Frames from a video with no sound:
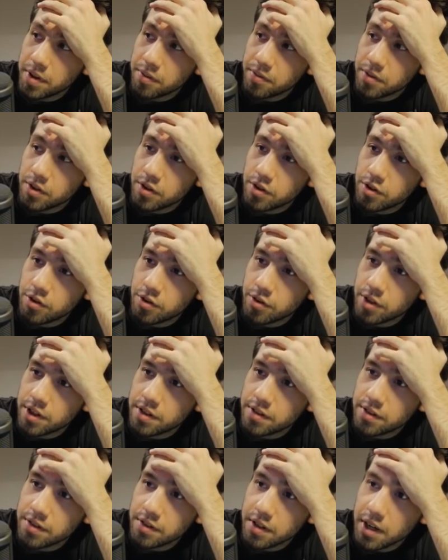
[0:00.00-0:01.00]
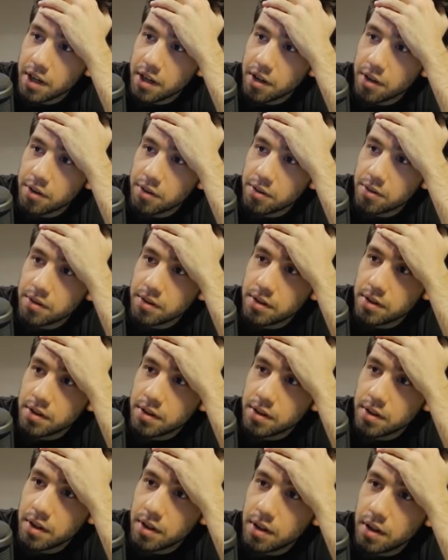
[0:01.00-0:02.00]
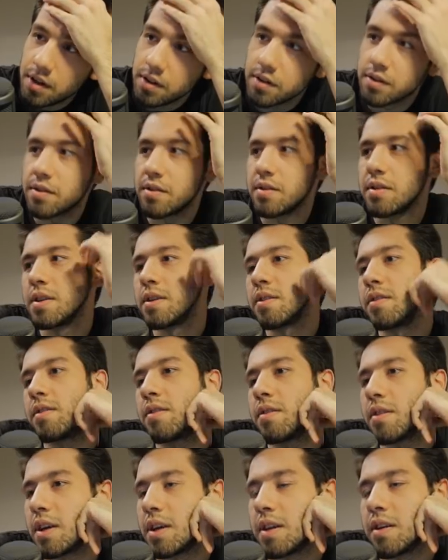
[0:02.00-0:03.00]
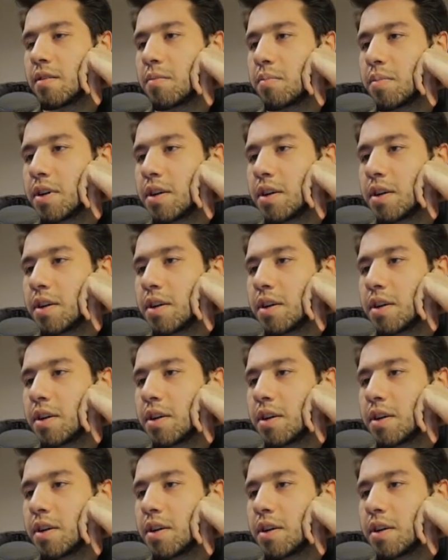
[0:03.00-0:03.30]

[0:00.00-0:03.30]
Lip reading: play for Triss now. Onto this. Okay, he doesn't